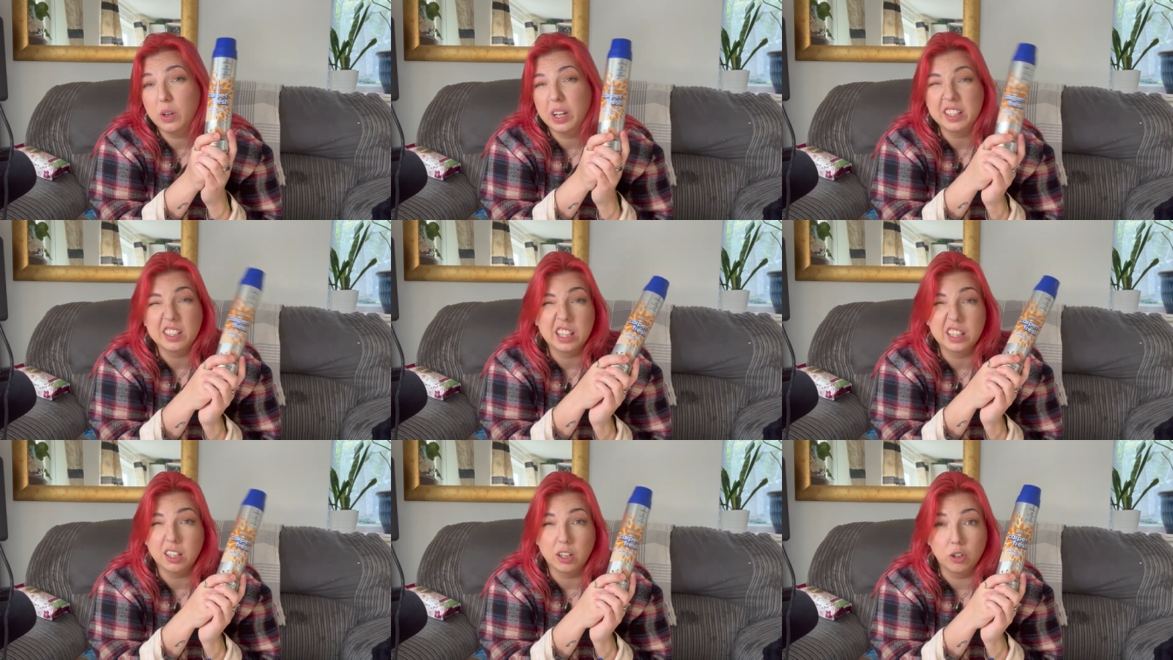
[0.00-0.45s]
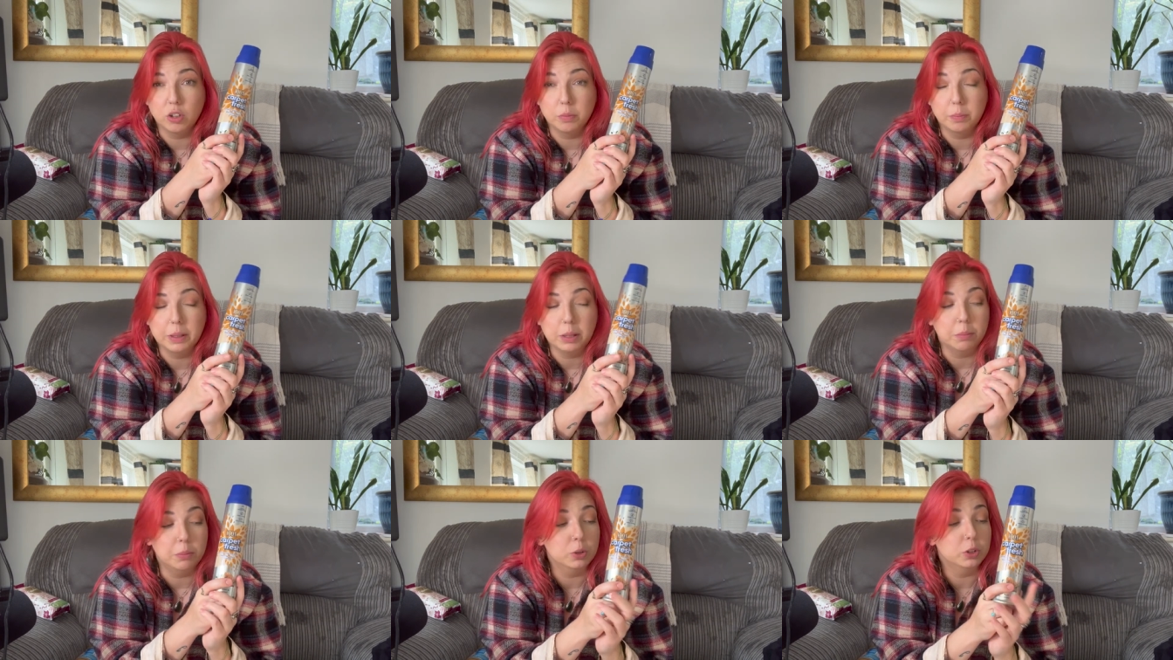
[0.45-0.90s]
I think a lot of
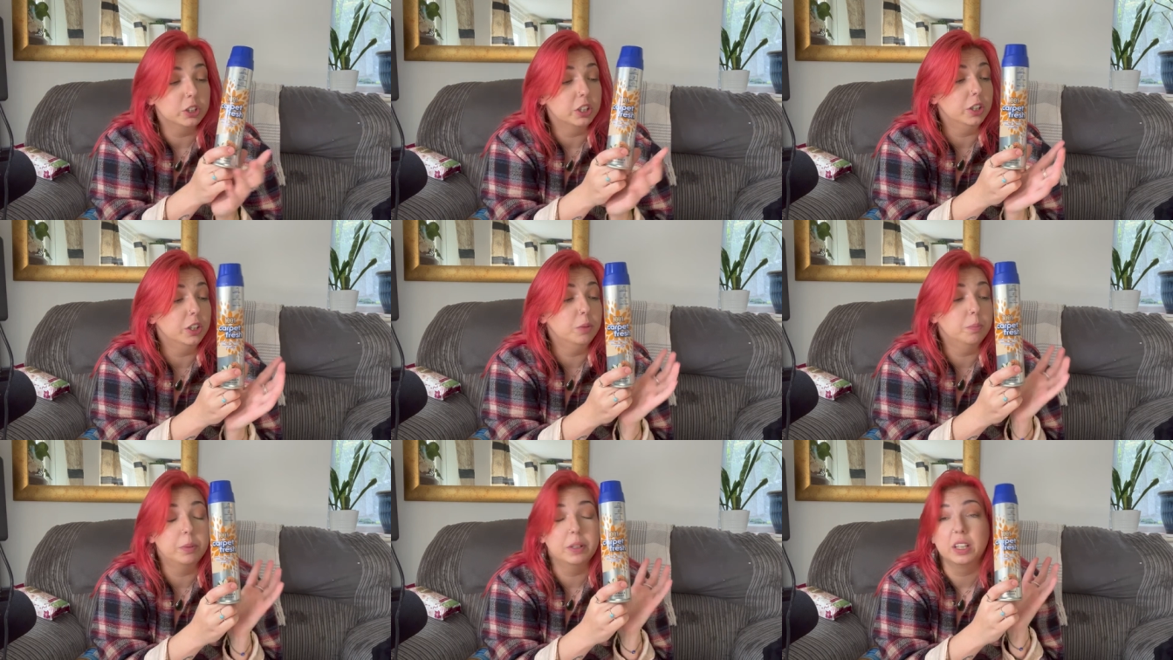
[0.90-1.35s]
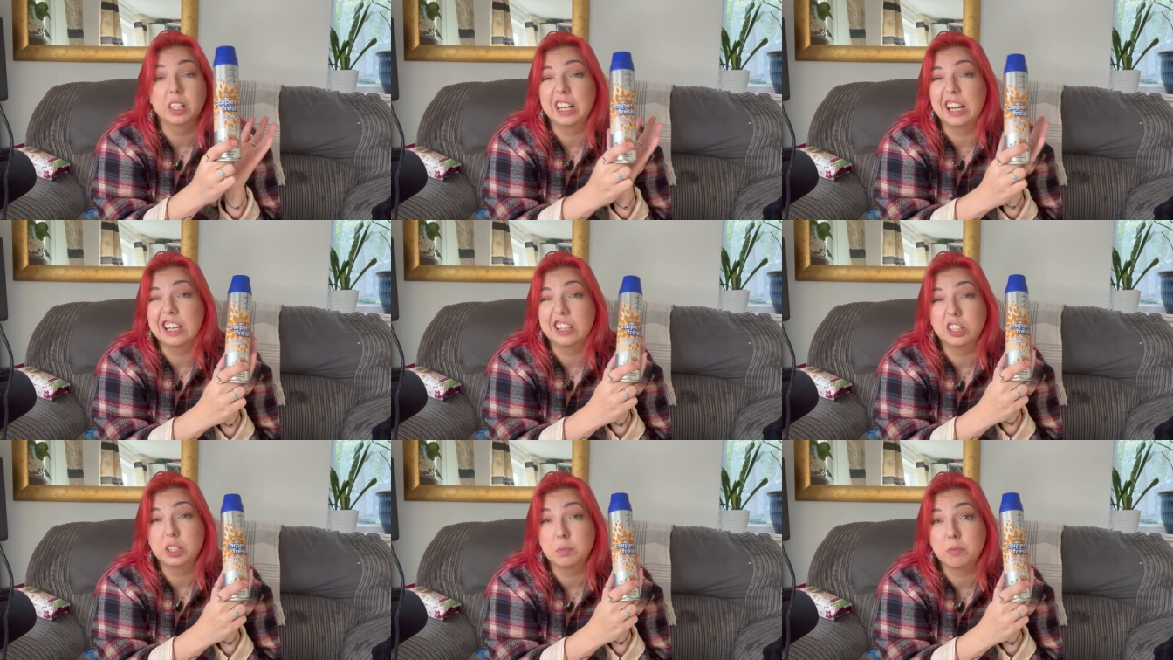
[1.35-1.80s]
people do, but
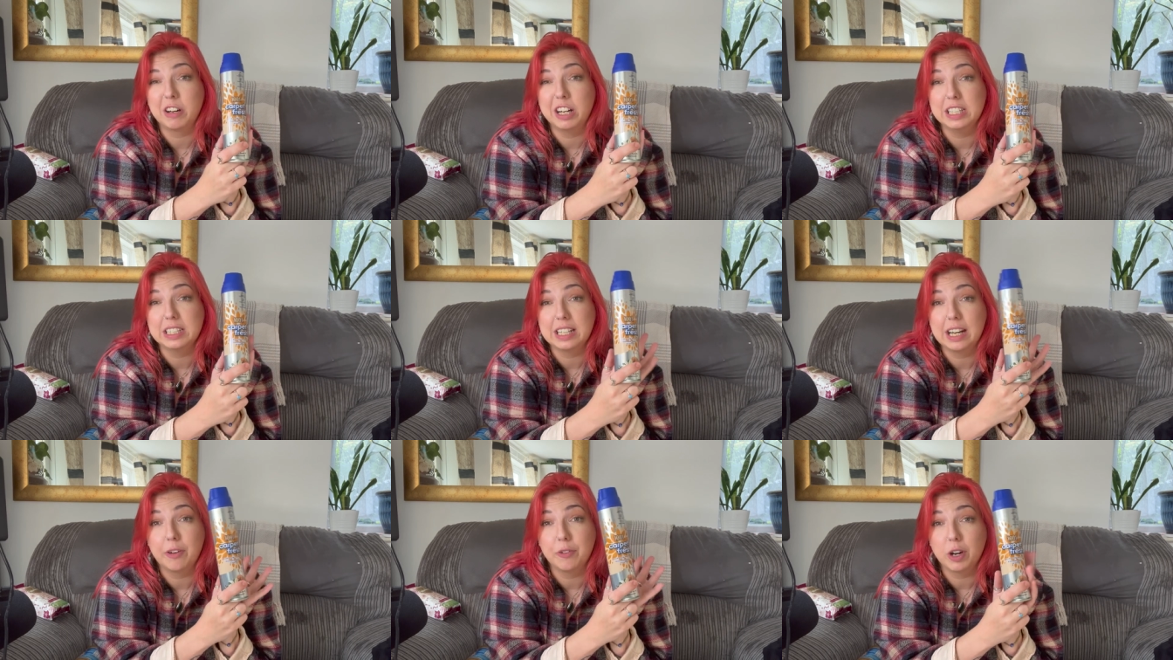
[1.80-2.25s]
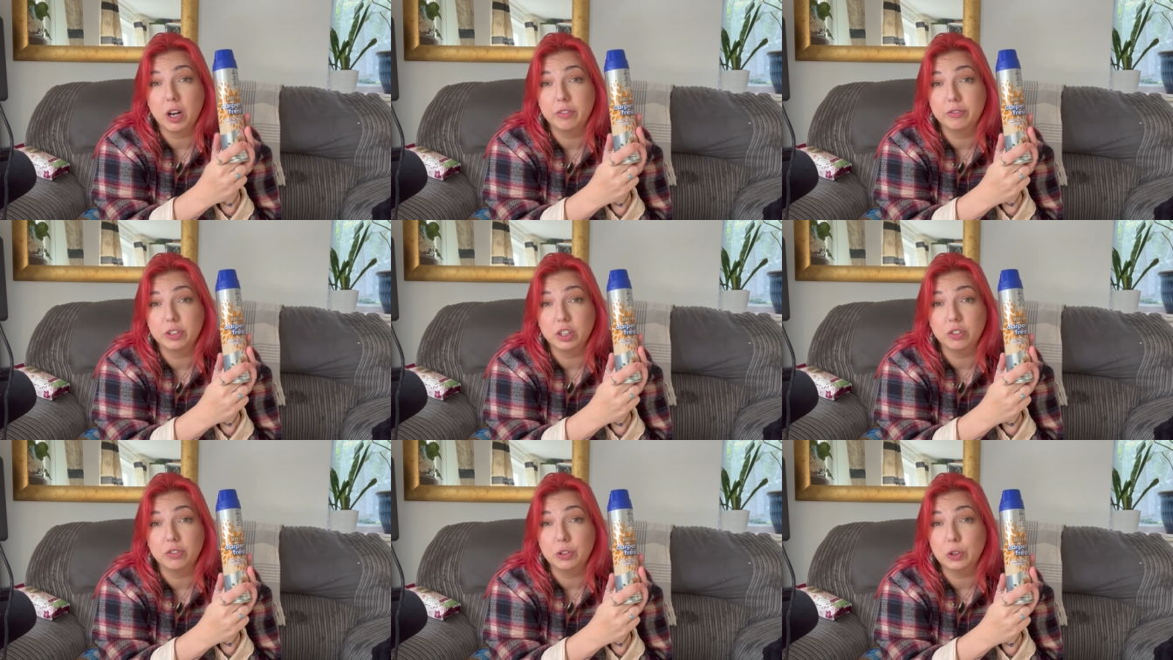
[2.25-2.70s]
yeah, you spray it down
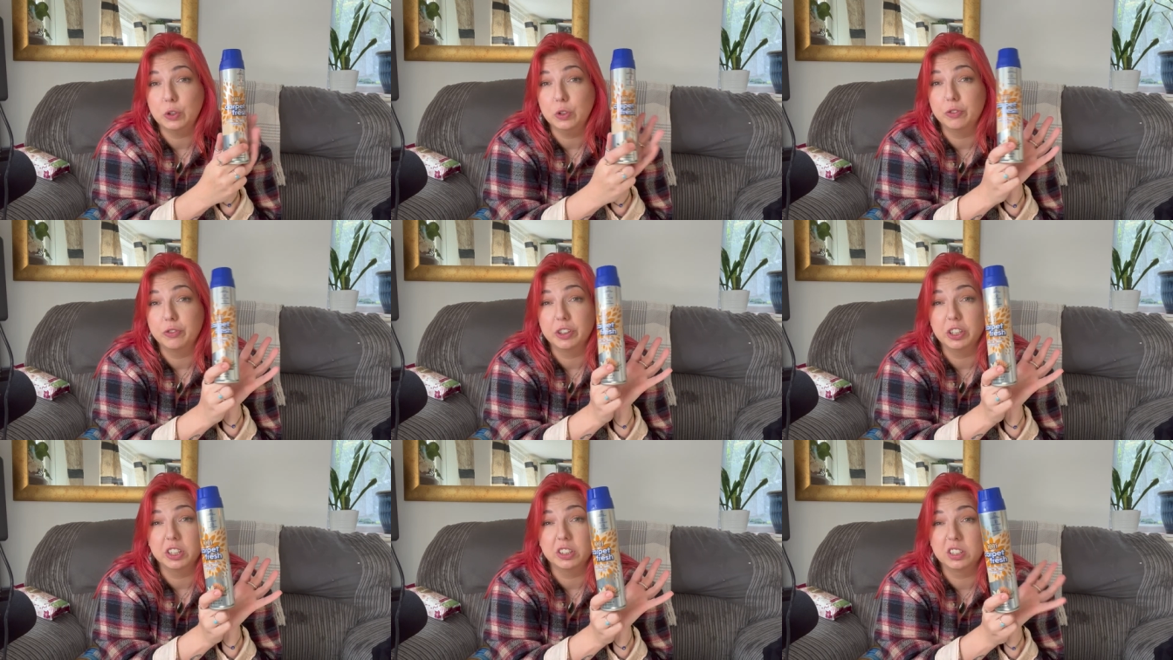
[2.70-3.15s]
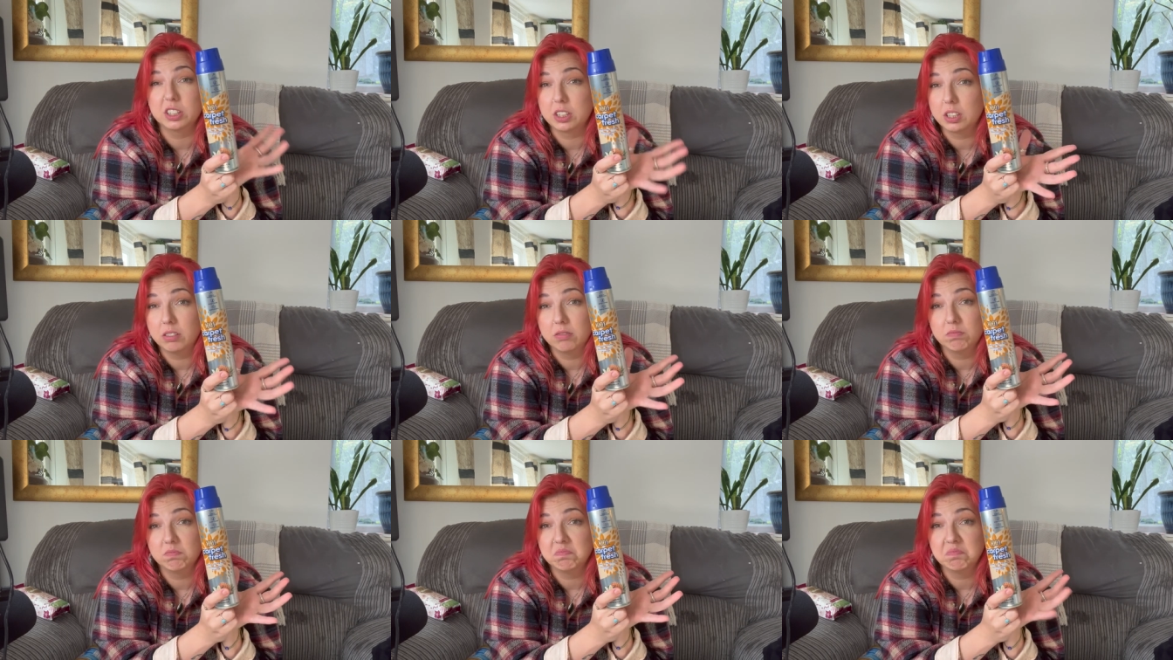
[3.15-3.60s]
after you've hoovered.